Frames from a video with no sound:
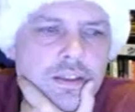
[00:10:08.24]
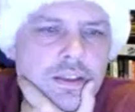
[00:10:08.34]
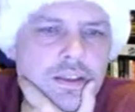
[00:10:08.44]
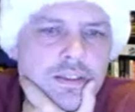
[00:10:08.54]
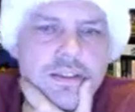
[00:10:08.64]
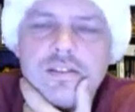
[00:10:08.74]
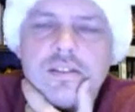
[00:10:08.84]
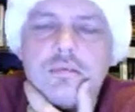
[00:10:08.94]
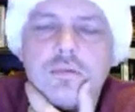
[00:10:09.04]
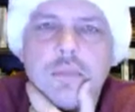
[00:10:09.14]
It doesn't
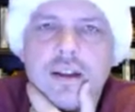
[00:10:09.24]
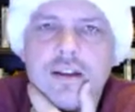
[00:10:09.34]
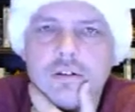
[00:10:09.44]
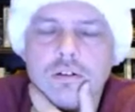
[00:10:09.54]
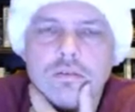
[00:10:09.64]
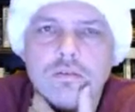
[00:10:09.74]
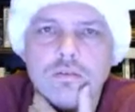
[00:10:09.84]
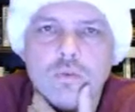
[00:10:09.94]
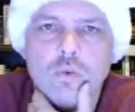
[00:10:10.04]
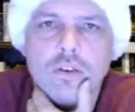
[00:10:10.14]
seem to matter
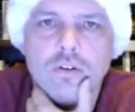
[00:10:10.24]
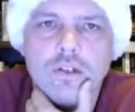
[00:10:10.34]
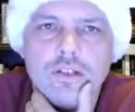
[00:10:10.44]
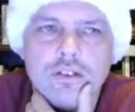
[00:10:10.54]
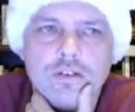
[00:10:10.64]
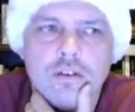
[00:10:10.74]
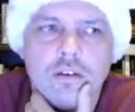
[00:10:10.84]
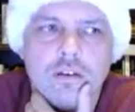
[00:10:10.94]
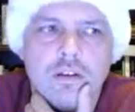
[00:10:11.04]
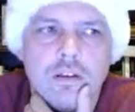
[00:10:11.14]
whether it's
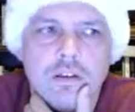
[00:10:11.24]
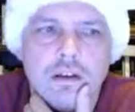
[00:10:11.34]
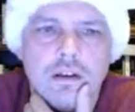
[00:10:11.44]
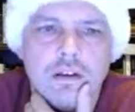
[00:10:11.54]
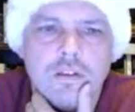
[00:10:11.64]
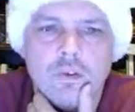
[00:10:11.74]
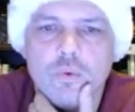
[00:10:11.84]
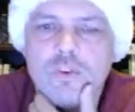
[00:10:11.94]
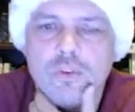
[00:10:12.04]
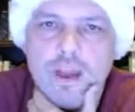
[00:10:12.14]
the
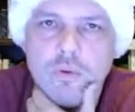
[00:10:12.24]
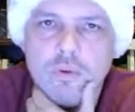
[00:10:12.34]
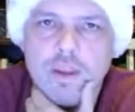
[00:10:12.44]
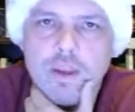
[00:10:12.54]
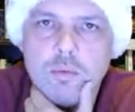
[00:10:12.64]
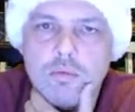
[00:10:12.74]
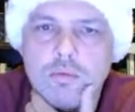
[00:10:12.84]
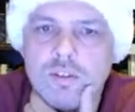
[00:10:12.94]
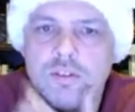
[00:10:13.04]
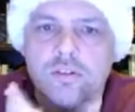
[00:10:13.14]
original Apple cable,
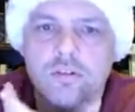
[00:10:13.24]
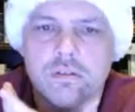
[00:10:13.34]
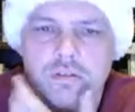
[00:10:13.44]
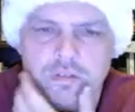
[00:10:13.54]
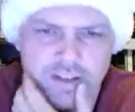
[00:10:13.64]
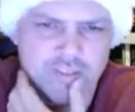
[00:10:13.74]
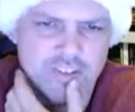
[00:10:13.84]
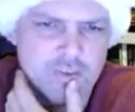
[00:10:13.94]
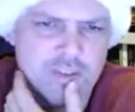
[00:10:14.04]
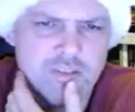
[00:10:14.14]
which is kind of
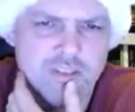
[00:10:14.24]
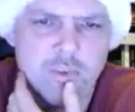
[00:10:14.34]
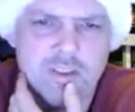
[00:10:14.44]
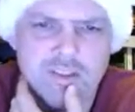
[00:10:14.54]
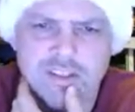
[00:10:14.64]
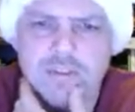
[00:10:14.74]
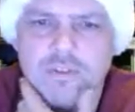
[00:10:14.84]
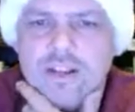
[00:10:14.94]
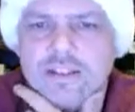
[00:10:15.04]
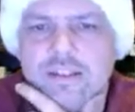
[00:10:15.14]
expensive anyway. It's like,
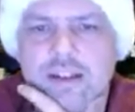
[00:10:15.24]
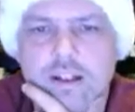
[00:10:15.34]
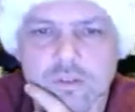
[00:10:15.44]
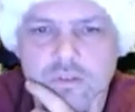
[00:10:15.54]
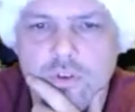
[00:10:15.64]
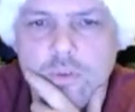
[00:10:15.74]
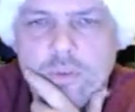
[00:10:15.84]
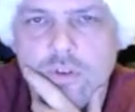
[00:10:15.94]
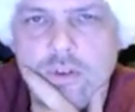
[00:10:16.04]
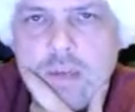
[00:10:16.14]
$19 for a
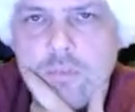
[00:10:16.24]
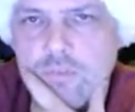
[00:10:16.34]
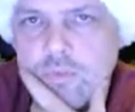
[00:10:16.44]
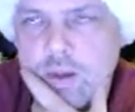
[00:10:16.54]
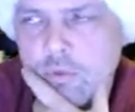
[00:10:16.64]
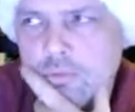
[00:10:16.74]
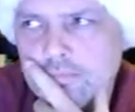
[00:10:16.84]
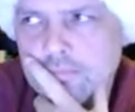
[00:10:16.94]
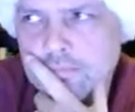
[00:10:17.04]
3-foot cable from Apple.